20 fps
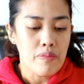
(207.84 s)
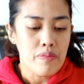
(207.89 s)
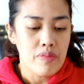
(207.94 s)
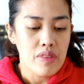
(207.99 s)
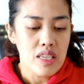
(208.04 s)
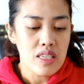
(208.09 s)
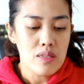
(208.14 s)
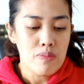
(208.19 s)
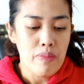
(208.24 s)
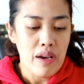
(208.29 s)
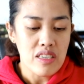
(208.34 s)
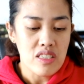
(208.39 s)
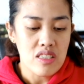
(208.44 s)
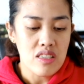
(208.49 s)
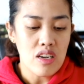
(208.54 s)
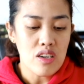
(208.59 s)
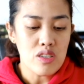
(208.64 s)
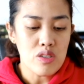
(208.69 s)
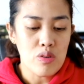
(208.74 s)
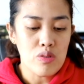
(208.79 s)
these
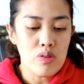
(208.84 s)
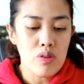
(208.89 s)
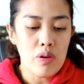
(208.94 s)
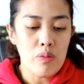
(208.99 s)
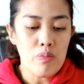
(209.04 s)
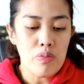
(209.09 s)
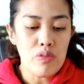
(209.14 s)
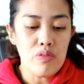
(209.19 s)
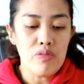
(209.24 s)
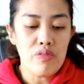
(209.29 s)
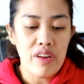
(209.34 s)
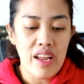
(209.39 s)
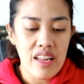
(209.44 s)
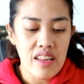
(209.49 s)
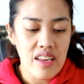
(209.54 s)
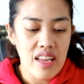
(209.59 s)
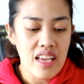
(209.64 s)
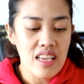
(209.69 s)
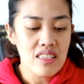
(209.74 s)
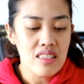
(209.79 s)
patches are shown to improve
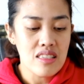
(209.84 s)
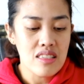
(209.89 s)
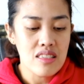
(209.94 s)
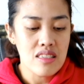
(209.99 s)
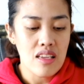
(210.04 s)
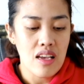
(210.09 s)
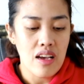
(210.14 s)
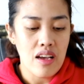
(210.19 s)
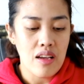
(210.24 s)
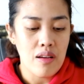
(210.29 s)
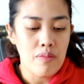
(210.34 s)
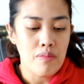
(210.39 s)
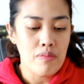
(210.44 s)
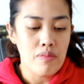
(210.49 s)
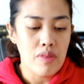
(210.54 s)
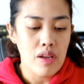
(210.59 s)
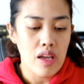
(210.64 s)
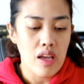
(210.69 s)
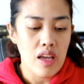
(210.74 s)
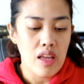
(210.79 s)
redness
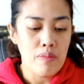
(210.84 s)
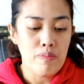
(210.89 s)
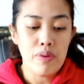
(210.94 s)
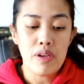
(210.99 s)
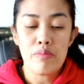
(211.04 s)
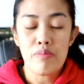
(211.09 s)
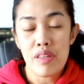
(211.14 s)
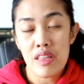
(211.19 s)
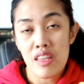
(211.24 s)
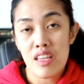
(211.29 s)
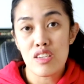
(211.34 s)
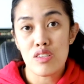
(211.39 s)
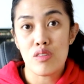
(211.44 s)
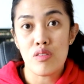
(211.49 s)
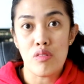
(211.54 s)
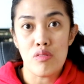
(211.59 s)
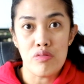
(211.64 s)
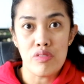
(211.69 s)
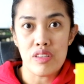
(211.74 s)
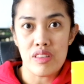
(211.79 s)
and pigmentation
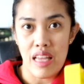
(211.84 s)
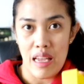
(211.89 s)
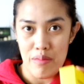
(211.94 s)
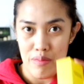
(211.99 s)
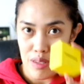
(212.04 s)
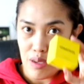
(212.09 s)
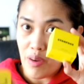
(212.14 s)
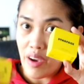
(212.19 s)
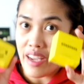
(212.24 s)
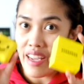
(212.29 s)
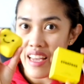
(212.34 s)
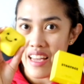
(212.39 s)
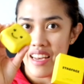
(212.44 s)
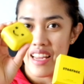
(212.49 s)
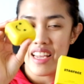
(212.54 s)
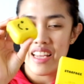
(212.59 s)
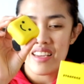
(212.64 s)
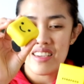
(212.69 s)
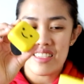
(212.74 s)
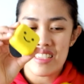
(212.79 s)
over time. So,
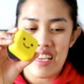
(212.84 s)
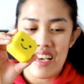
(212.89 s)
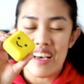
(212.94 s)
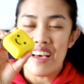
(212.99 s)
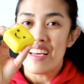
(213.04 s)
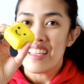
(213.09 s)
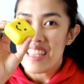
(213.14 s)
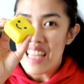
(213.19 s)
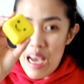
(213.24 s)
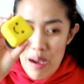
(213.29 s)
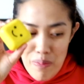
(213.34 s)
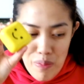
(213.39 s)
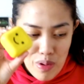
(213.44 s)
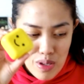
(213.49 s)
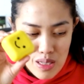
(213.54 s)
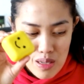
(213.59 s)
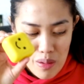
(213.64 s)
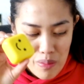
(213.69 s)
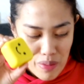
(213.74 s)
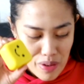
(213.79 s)
ayan siya.
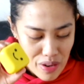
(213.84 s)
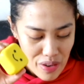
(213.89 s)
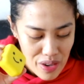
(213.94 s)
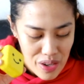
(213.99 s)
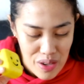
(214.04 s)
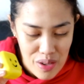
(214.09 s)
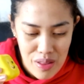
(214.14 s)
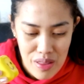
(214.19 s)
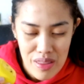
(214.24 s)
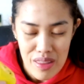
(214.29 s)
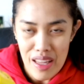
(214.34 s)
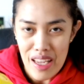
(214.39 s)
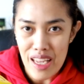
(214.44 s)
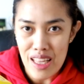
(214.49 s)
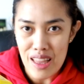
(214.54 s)
Tapos, sobrang cute na